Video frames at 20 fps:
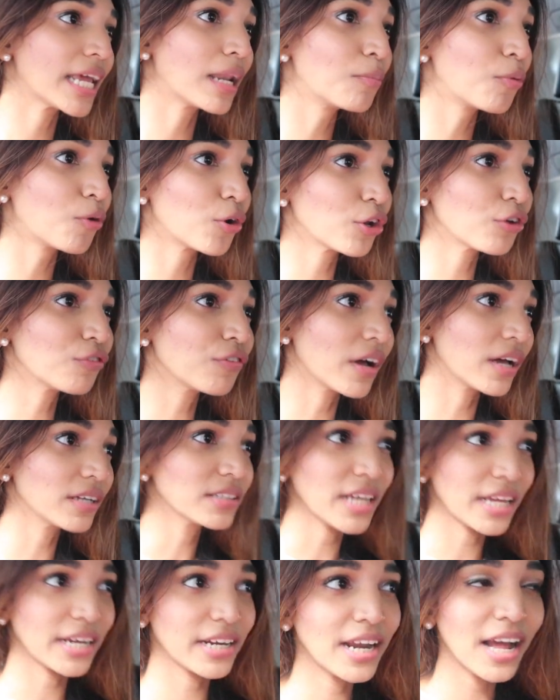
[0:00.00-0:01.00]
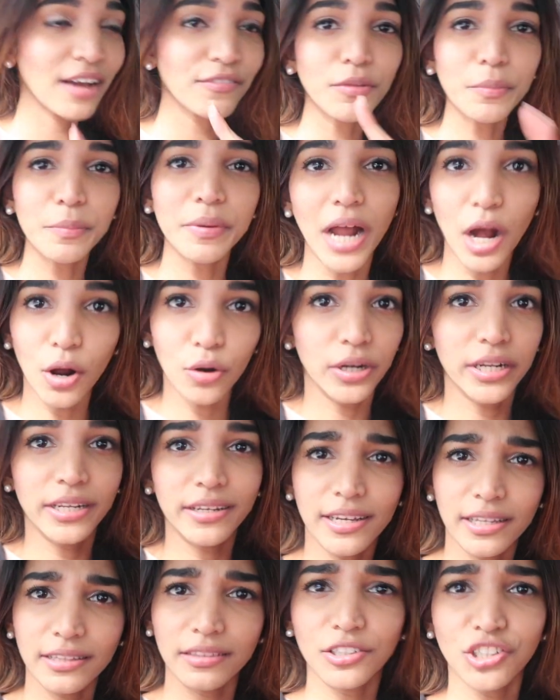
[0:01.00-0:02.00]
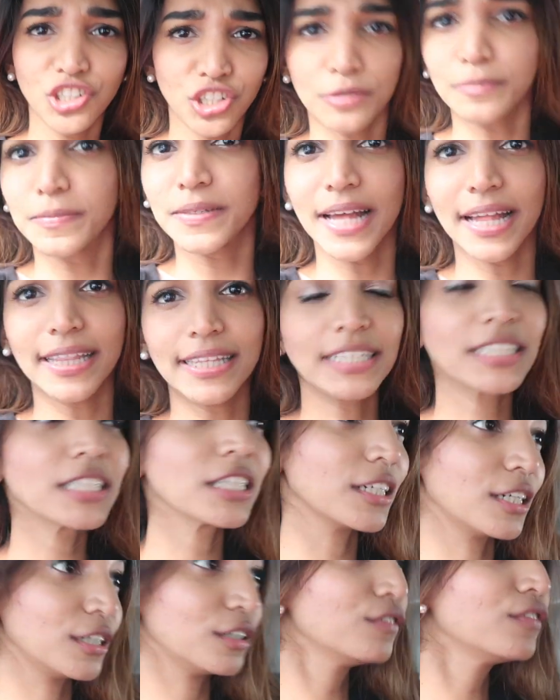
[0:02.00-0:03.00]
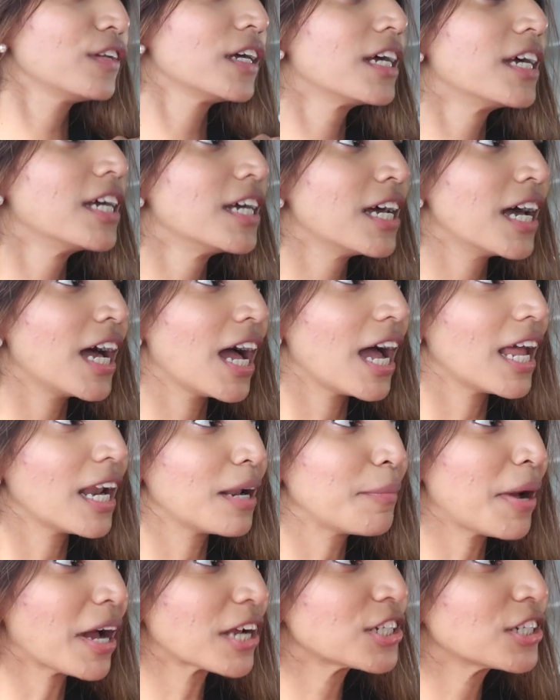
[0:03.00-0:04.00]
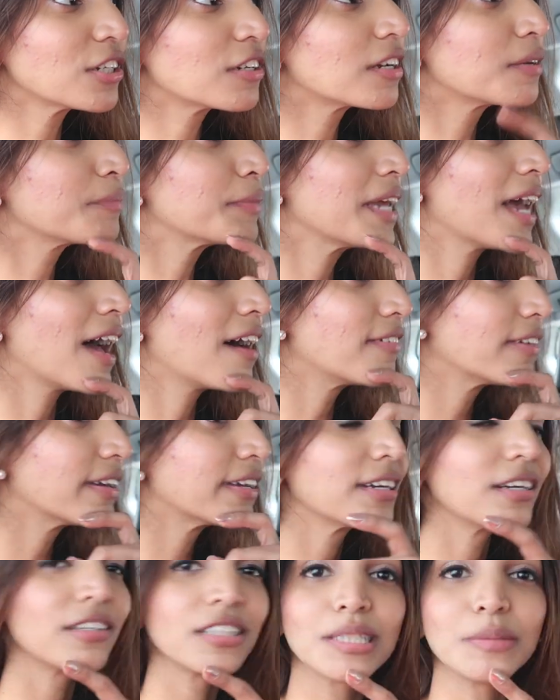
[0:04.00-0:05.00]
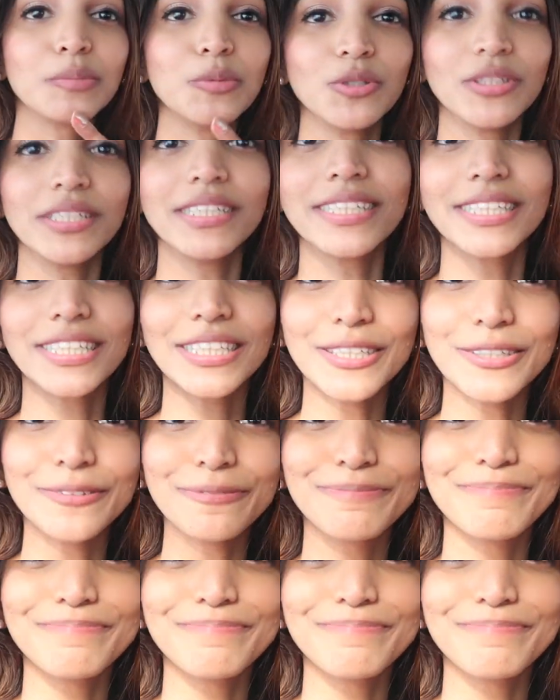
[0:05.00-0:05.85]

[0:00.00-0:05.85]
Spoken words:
sailboat of ours. I didn't have the brownie and the chips that they served. And I'm actually gonna be having a smoothie, so.